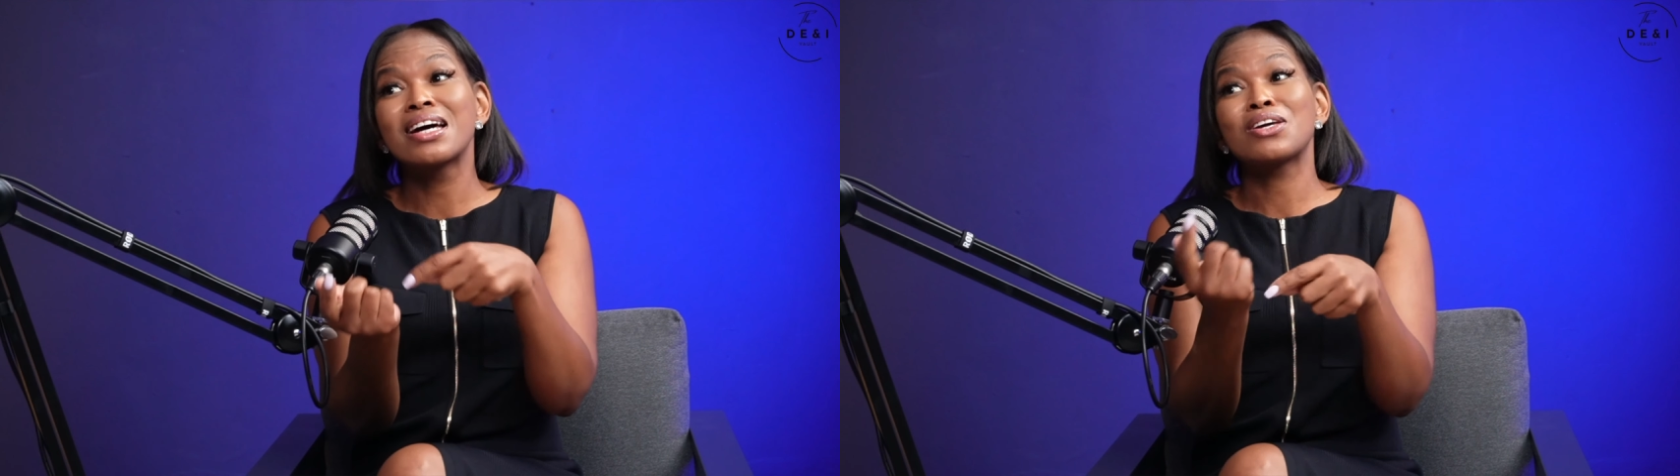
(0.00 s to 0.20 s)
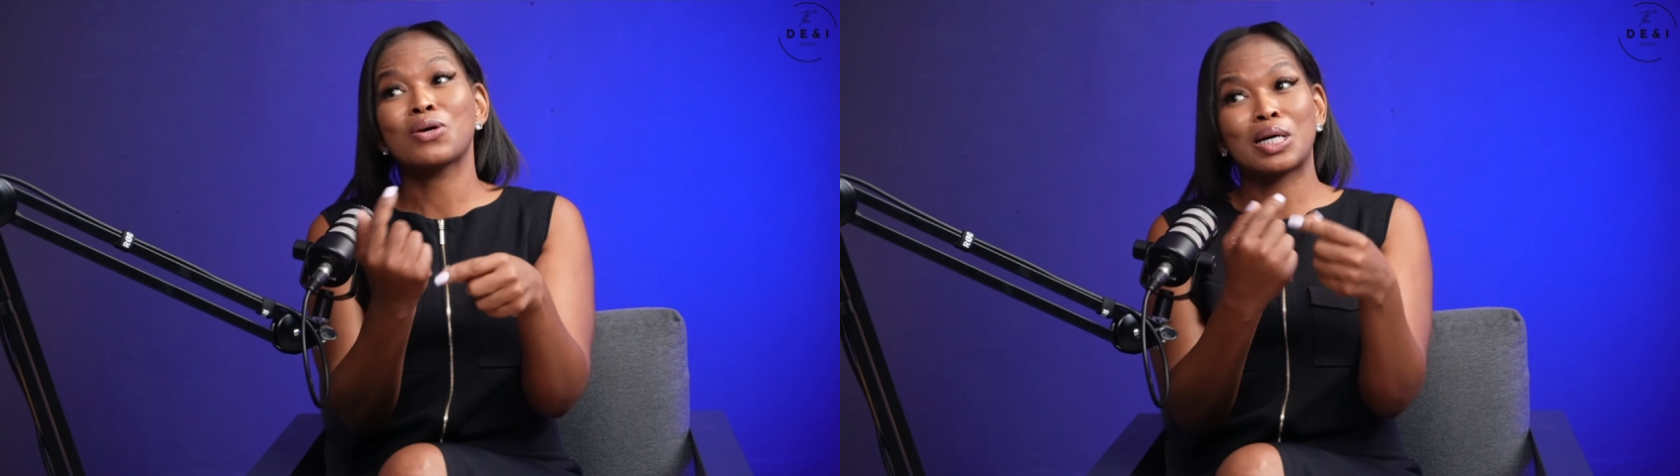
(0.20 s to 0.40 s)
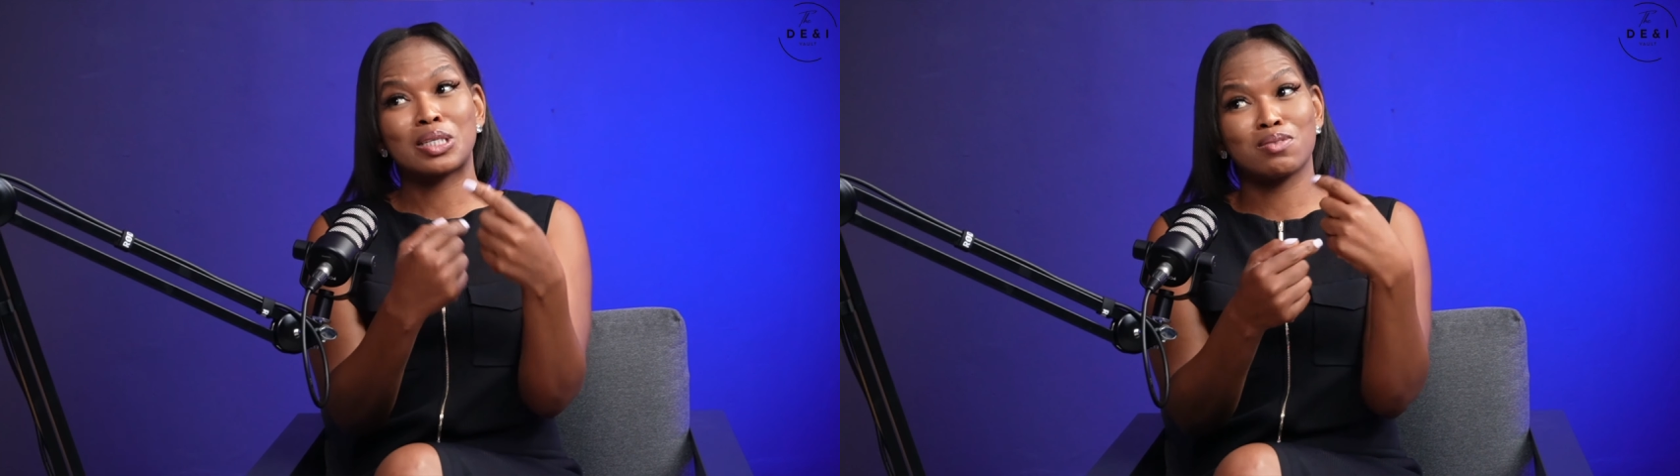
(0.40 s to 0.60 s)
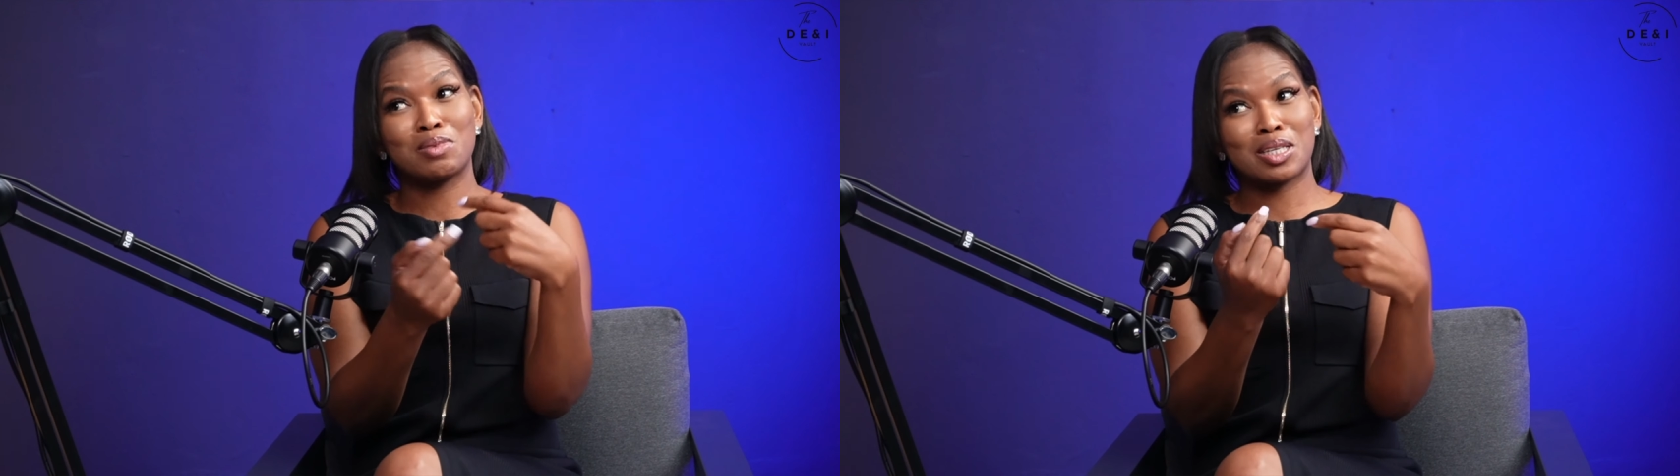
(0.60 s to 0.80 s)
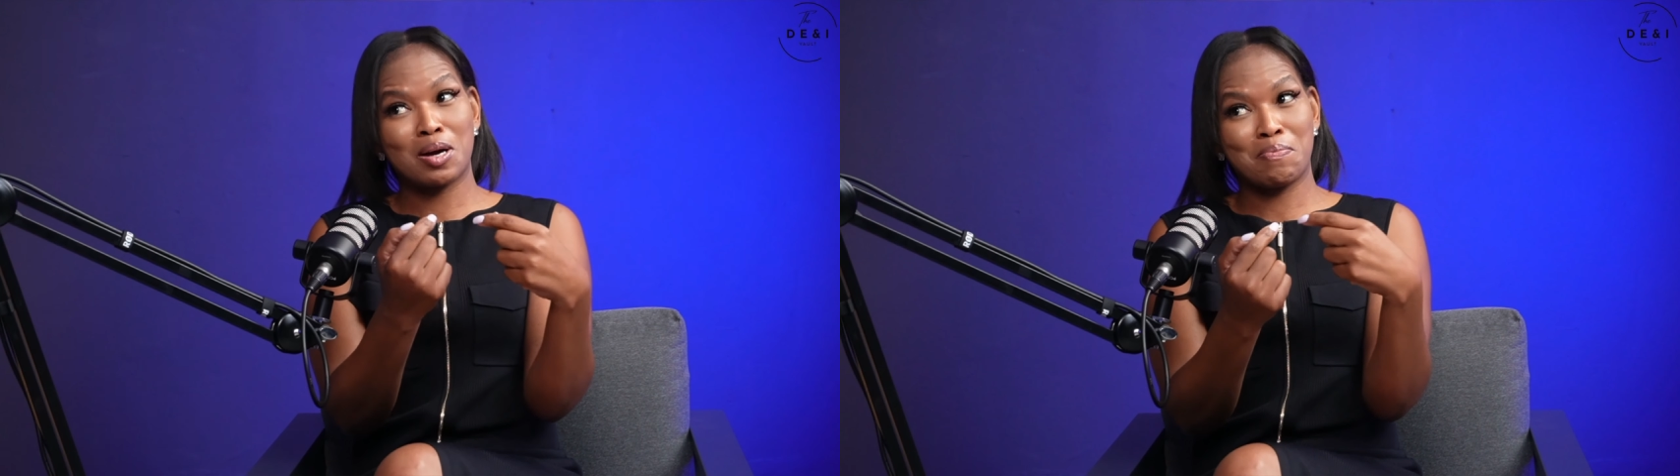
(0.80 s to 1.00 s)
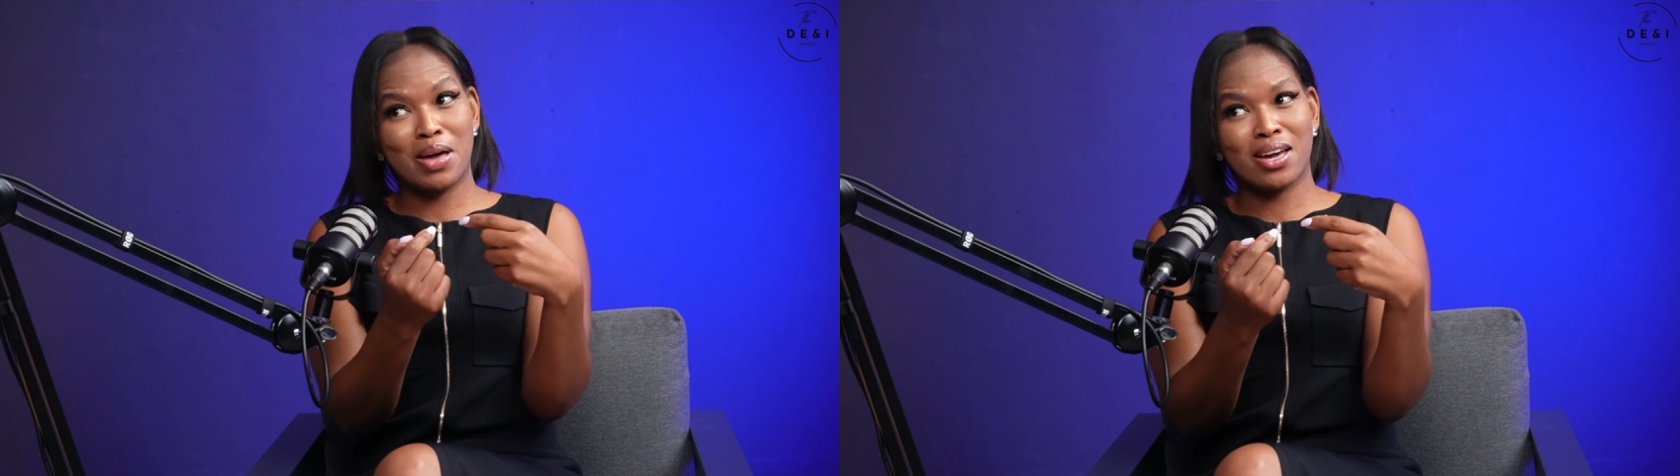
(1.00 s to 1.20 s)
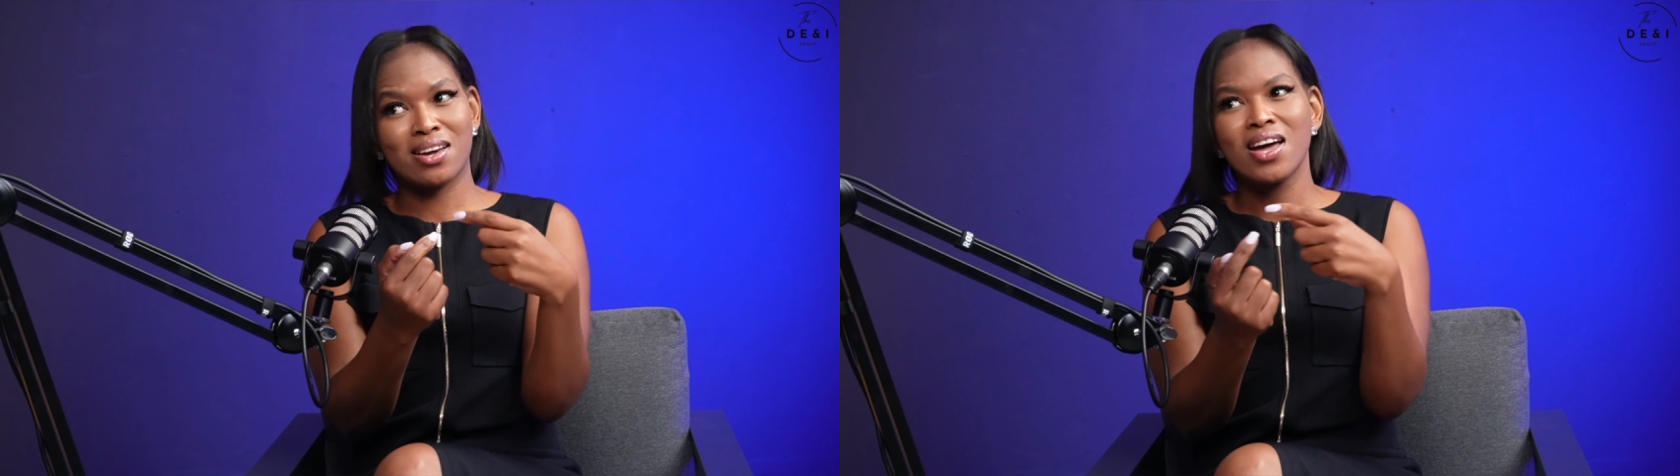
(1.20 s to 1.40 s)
Your customers come back.